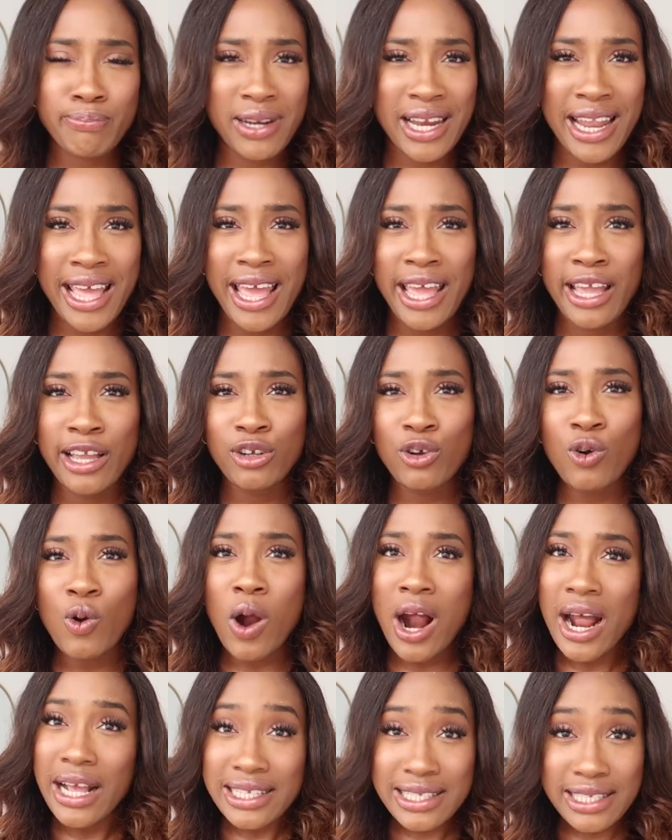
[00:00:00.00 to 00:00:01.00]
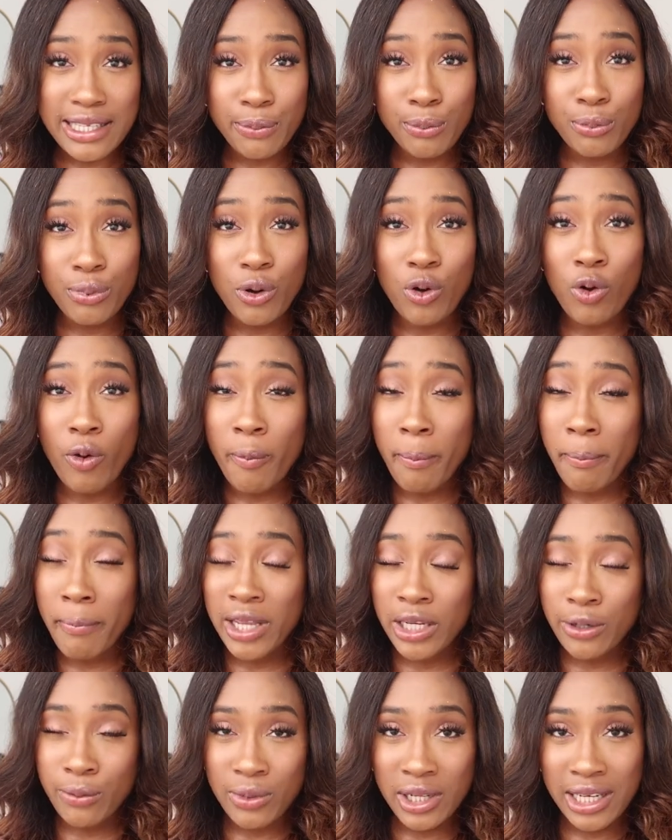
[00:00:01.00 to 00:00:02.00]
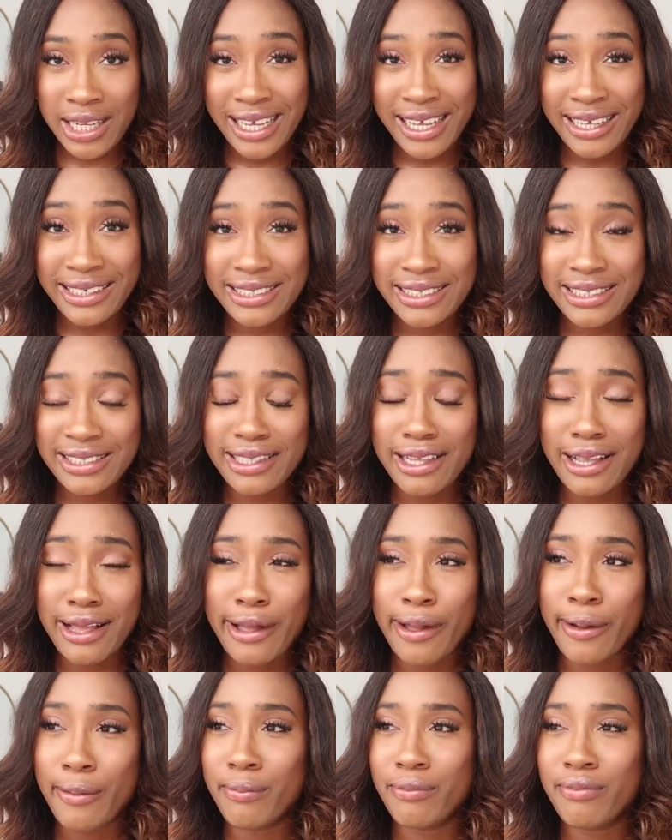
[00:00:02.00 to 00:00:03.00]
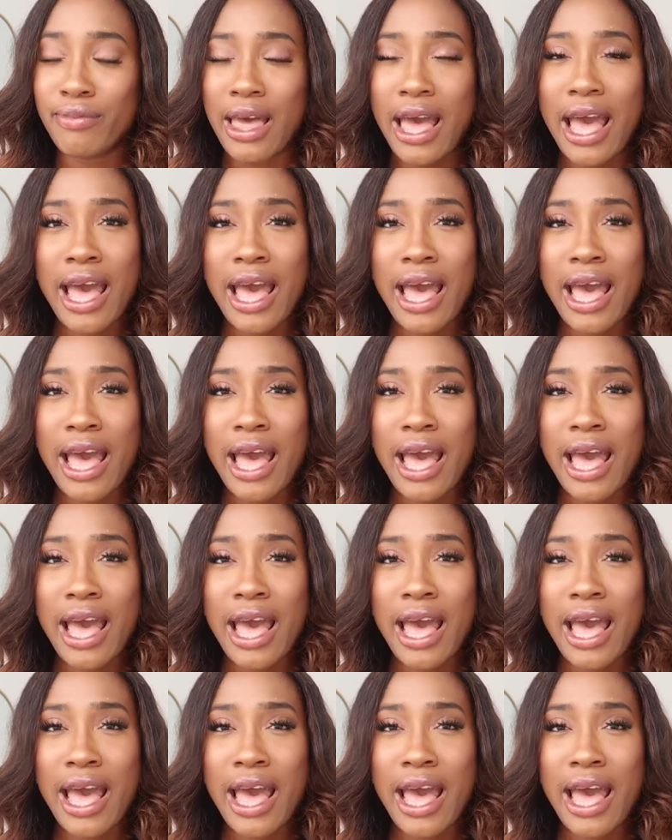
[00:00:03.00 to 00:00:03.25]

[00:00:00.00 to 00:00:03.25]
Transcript: plain quite simple minimalist um,